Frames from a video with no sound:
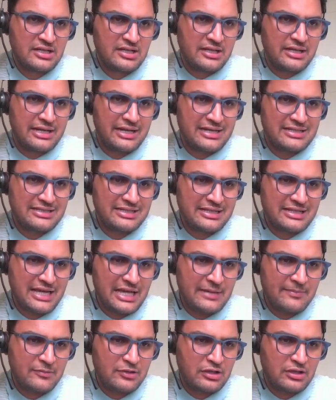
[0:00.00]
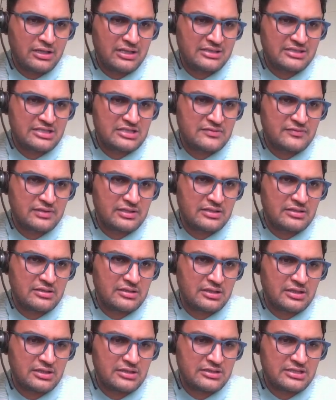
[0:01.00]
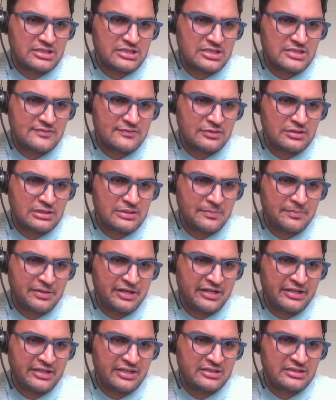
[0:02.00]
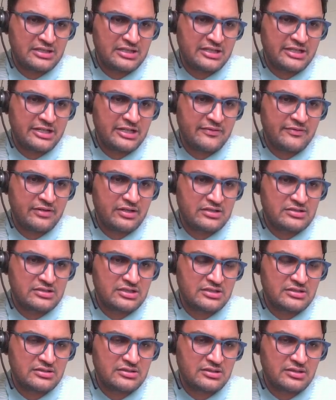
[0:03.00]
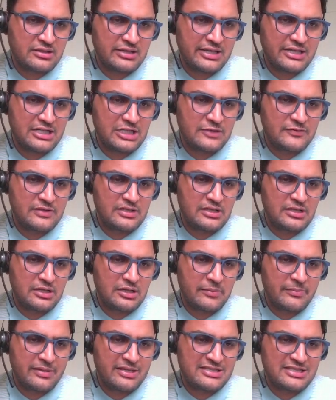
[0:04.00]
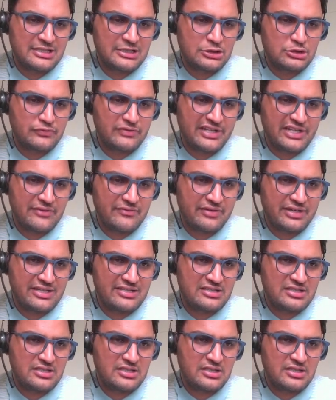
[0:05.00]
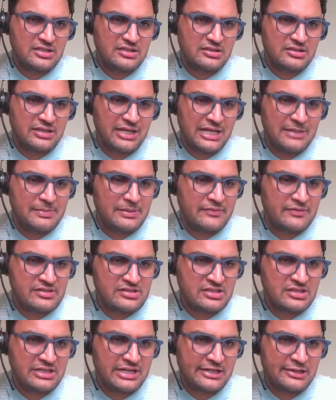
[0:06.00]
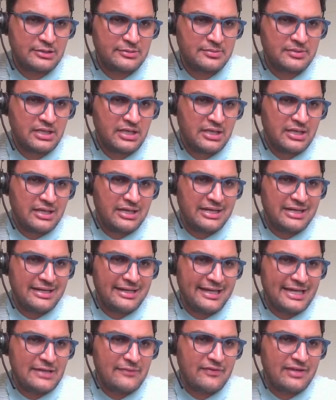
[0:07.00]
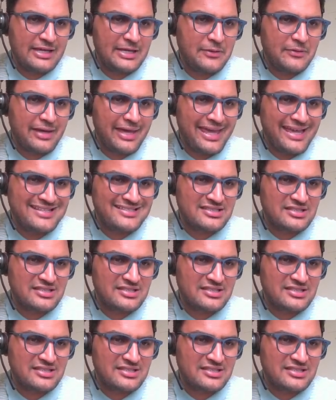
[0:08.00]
And then I am calling this one, this is for the printing the grid function, right? It will basically to verify the helper function kind of. And here we have x